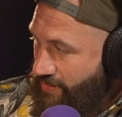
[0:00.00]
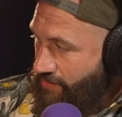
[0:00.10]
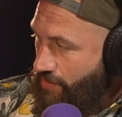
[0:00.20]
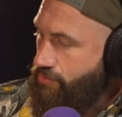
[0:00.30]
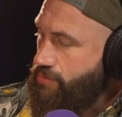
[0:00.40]
They
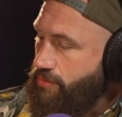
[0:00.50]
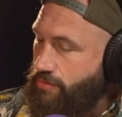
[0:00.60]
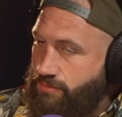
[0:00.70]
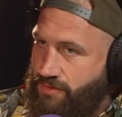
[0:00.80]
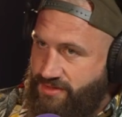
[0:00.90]
go,
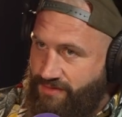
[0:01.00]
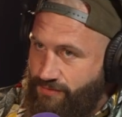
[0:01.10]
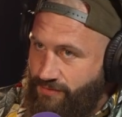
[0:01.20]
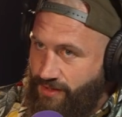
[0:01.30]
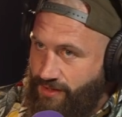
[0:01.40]
let's have a
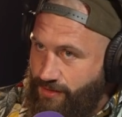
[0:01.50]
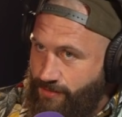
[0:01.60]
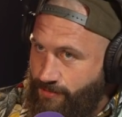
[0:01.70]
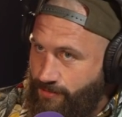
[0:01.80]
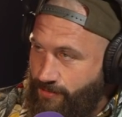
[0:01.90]
look at that then.
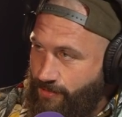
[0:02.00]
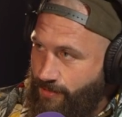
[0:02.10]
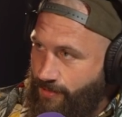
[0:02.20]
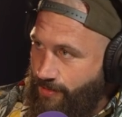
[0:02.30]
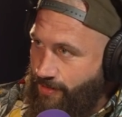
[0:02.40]

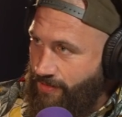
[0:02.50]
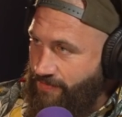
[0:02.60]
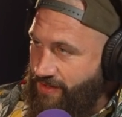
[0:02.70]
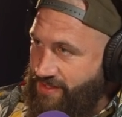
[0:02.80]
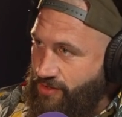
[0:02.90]
And
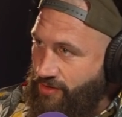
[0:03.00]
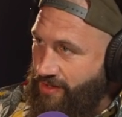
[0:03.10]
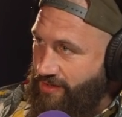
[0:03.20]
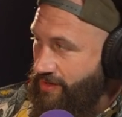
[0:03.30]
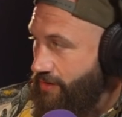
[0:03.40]
then he's got,
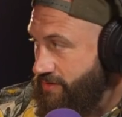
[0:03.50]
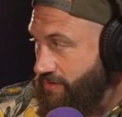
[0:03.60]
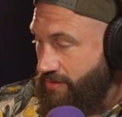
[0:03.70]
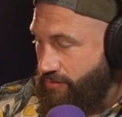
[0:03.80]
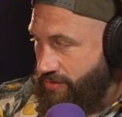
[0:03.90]
and he goes,
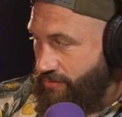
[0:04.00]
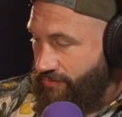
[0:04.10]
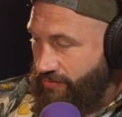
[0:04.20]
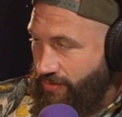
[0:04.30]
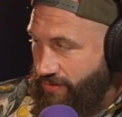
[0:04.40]
oh, what do you
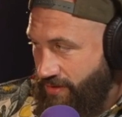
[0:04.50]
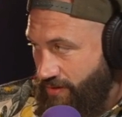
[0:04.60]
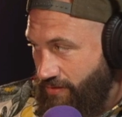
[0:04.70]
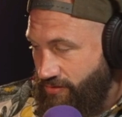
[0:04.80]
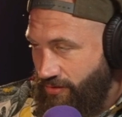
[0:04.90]
want for it? I said,
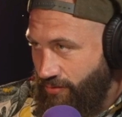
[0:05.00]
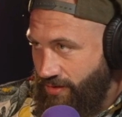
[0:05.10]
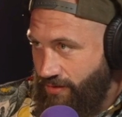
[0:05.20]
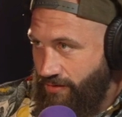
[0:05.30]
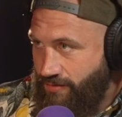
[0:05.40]
100
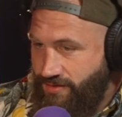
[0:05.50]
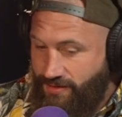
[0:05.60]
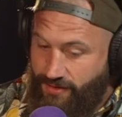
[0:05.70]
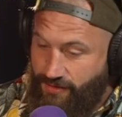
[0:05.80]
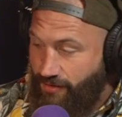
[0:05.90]
quid. I
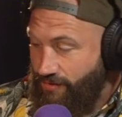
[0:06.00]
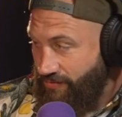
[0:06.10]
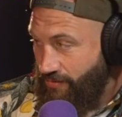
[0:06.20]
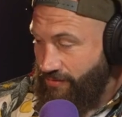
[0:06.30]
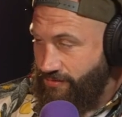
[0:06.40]
said, there you go,
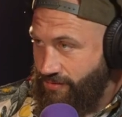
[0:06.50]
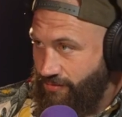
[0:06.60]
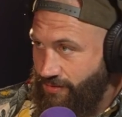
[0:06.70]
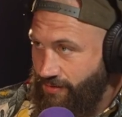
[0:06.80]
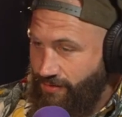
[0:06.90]
have your 100
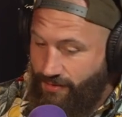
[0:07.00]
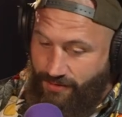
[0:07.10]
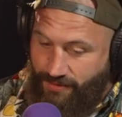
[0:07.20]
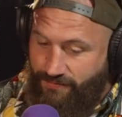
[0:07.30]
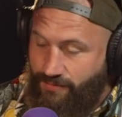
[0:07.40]
quid. They
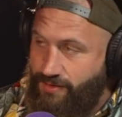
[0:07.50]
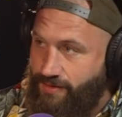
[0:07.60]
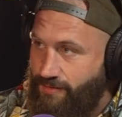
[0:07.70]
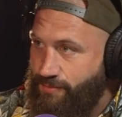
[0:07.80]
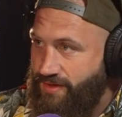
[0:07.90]
yeah, fine,
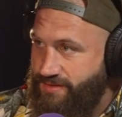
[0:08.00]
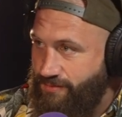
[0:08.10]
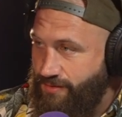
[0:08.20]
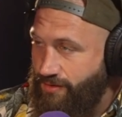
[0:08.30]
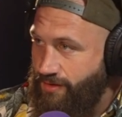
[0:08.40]
it pays
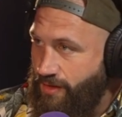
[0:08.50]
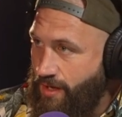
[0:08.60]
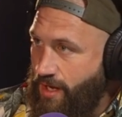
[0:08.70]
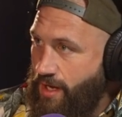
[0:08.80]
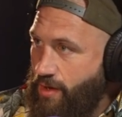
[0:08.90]
night.
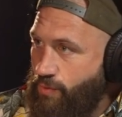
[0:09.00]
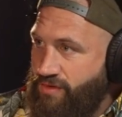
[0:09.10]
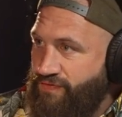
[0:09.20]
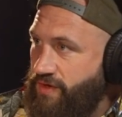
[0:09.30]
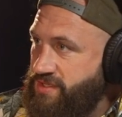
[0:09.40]
What
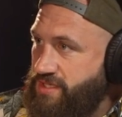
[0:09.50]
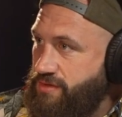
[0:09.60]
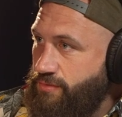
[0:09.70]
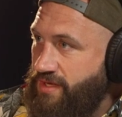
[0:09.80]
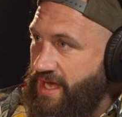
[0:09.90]
the fuck's he
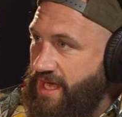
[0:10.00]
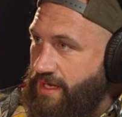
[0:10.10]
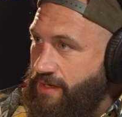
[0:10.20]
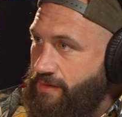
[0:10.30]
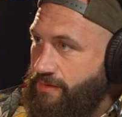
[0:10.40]
doing with that
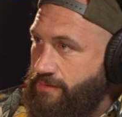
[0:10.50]
egg?